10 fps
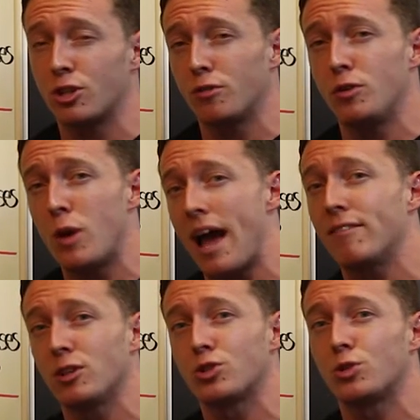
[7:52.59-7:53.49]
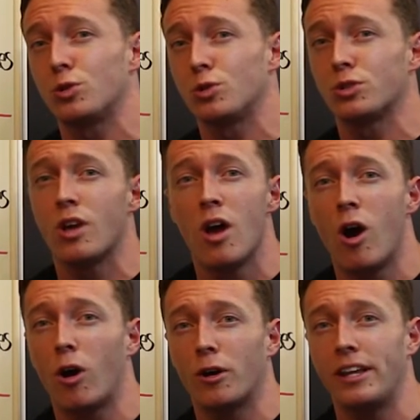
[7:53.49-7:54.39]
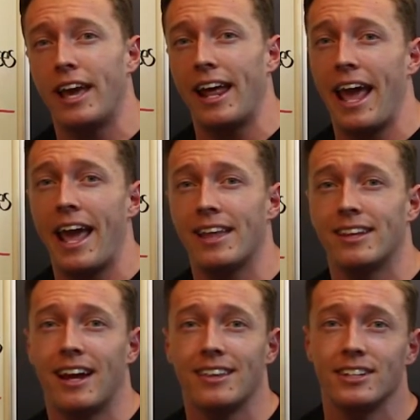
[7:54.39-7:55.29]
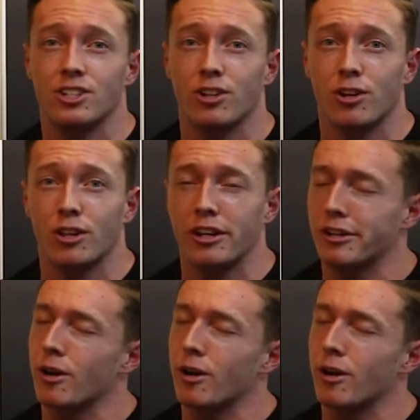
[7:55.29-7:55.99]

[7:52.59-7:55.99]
So if you have those tools already at hand that I listed earlier,